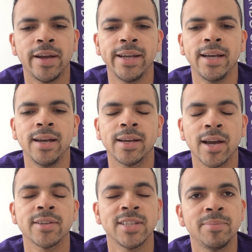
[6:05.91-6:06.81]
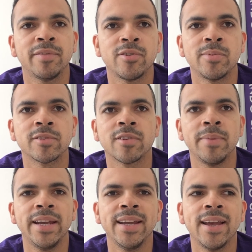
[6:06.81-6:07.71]
A gutsy performance for
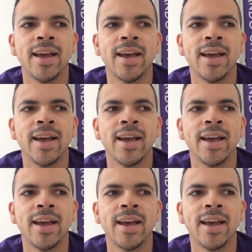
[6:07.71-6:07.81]
me,